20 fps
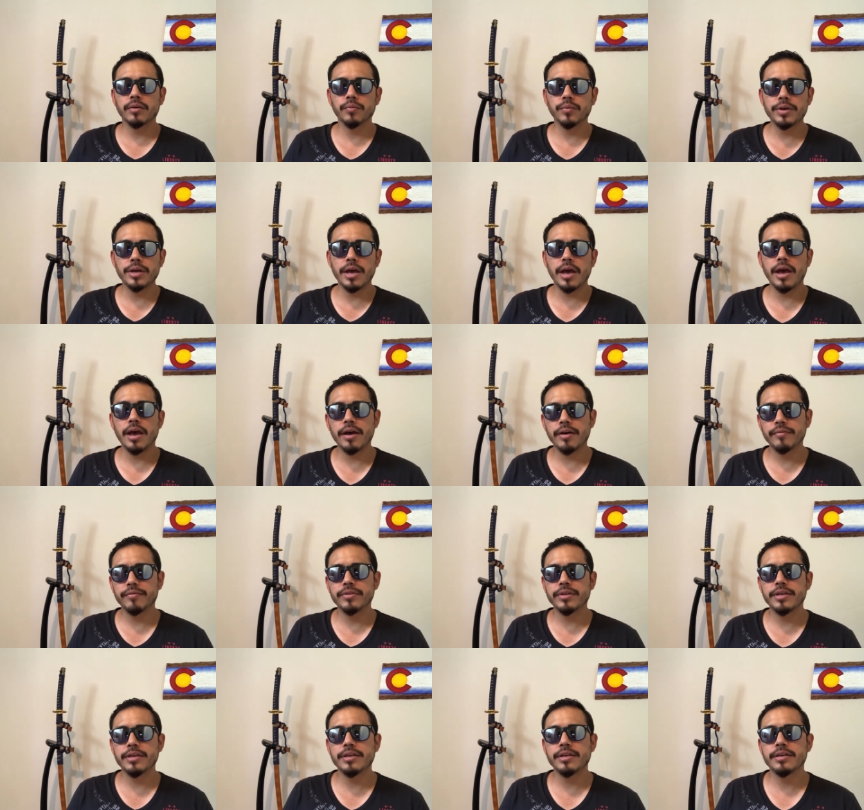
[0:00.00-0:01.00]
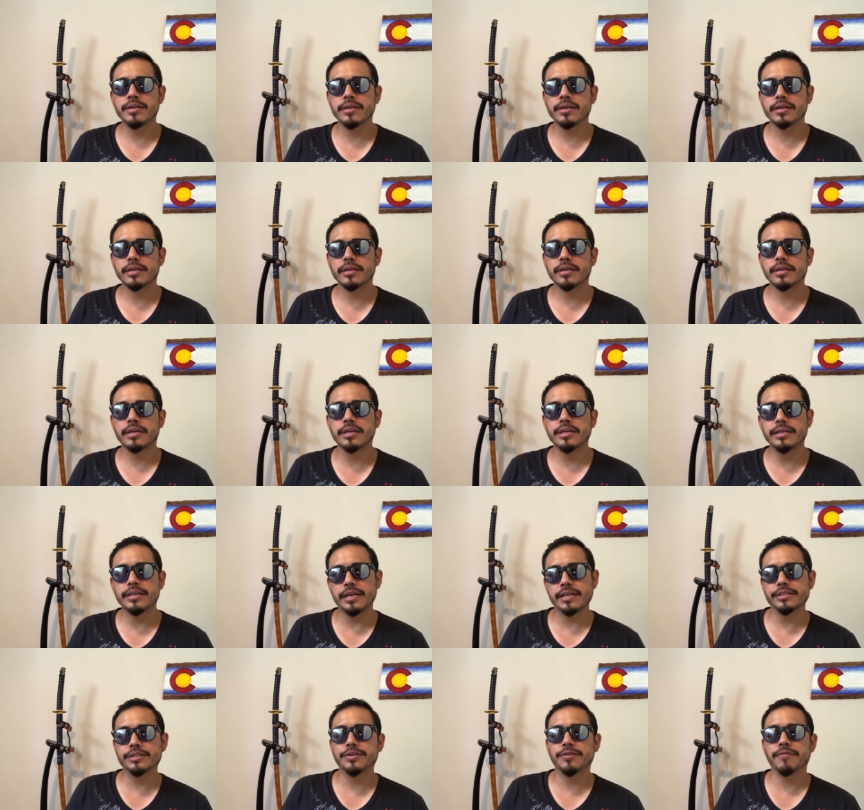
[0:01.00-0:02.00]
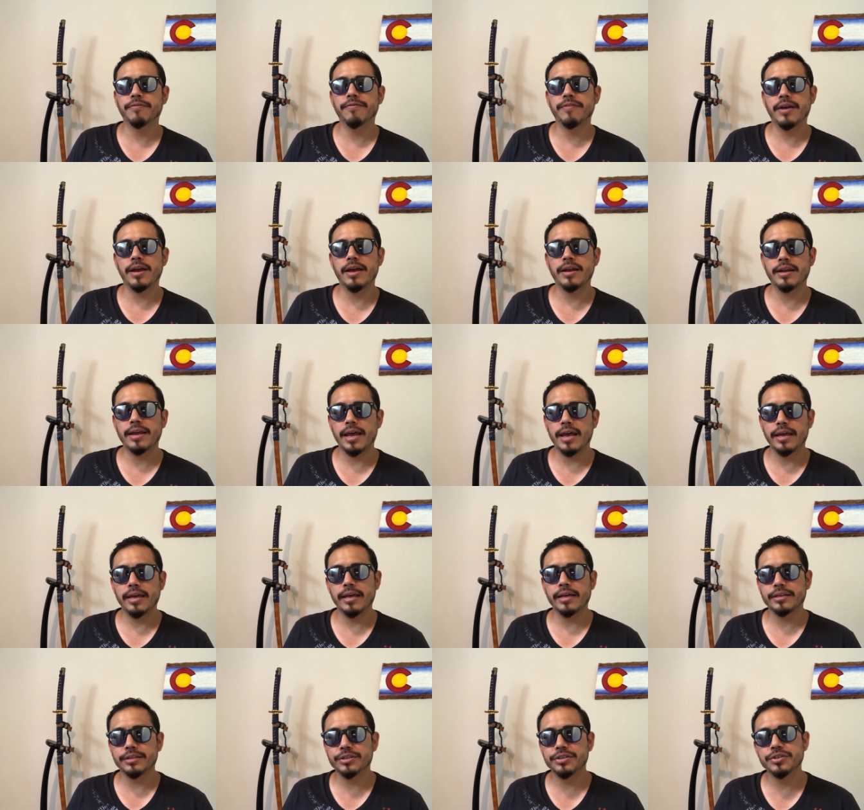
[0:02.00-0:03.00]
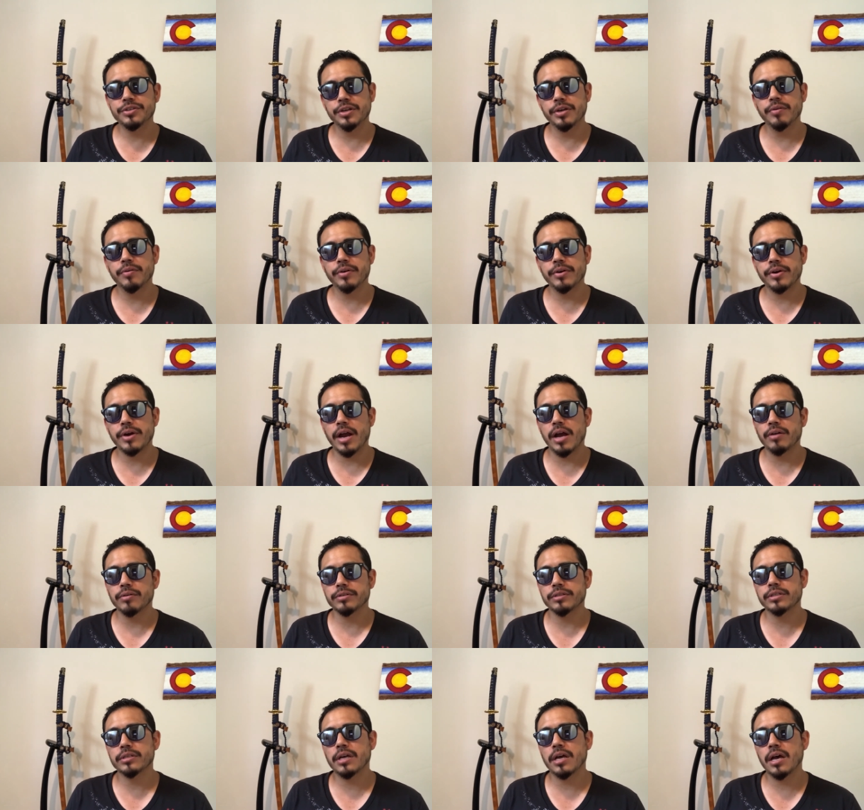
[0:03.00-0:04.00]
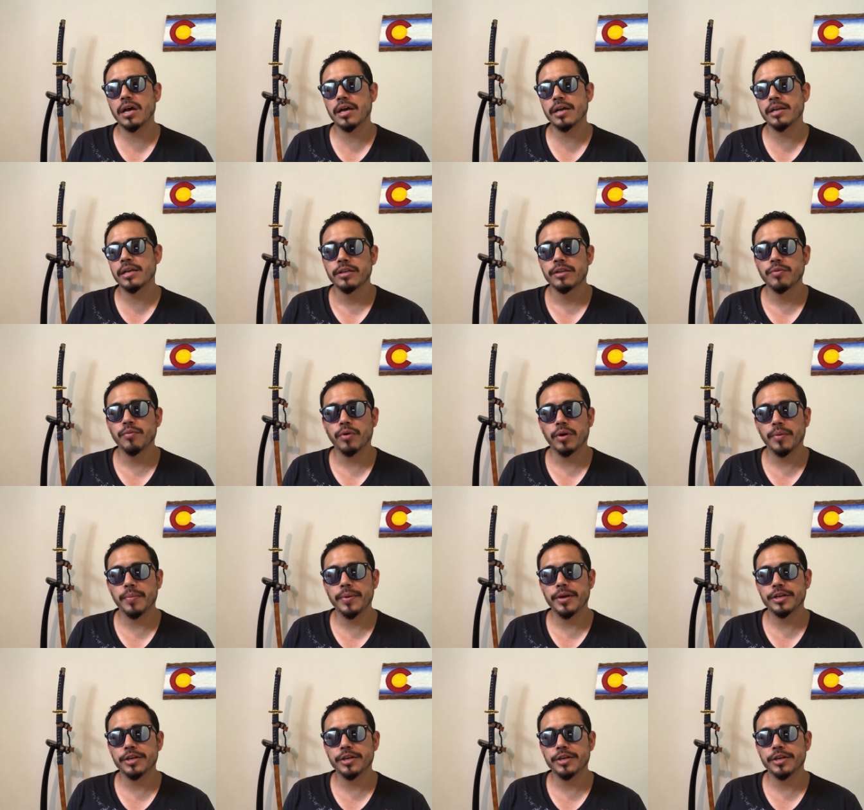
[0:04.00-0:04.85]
we have the condenser fan exterior outside. You want to make